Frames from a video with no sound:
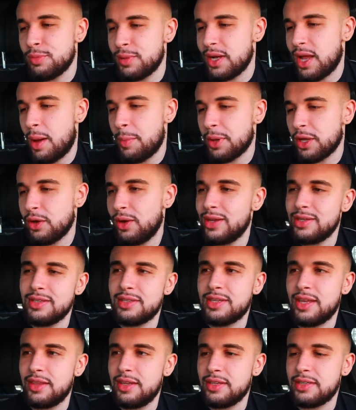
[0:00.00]
But I'm gonna go ahead and
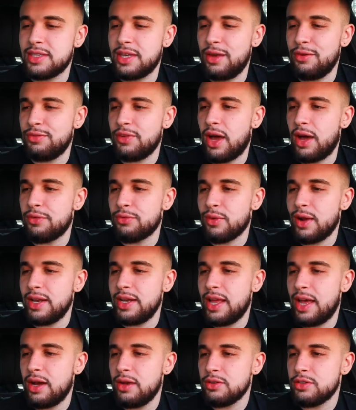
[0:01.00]
send this gift off right
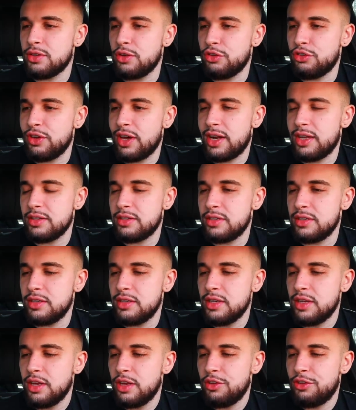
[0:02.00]
now. So shout out to
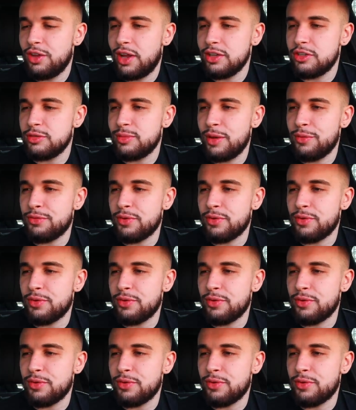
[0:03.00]
shout out to my